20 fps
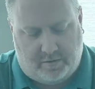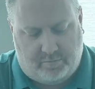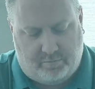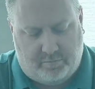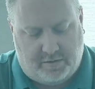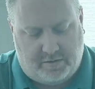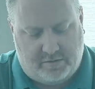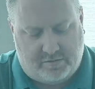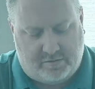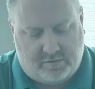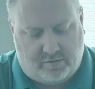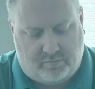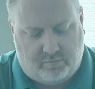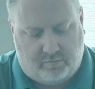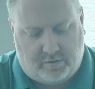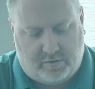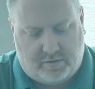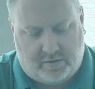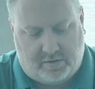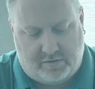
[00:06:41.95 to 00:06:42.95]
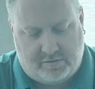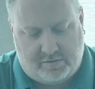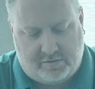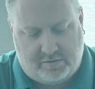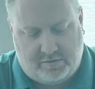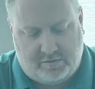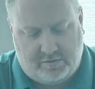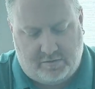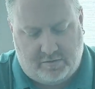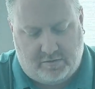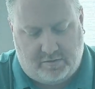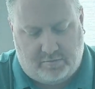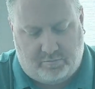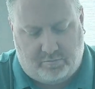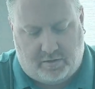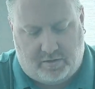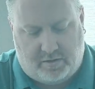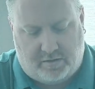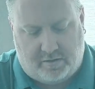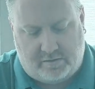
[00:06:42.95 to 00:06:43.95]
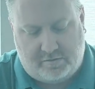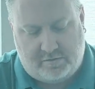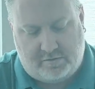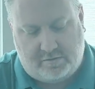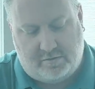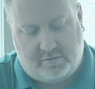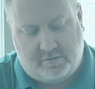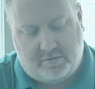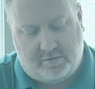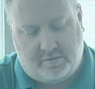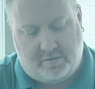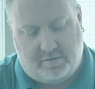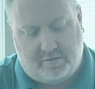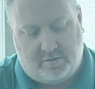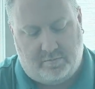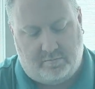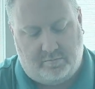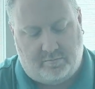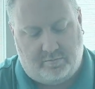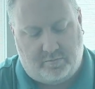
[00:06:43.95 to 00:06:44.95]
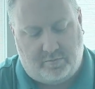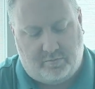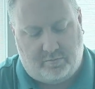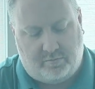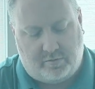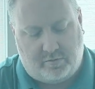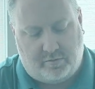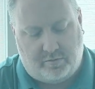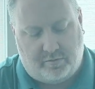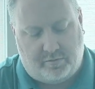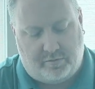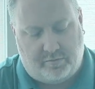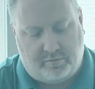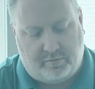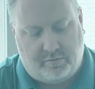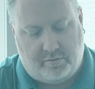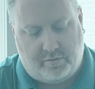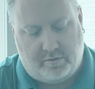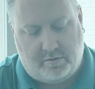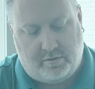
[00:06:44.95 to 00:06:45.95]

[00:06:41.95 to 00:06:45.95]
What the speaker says: based on what I see in the box, but we'll go through it.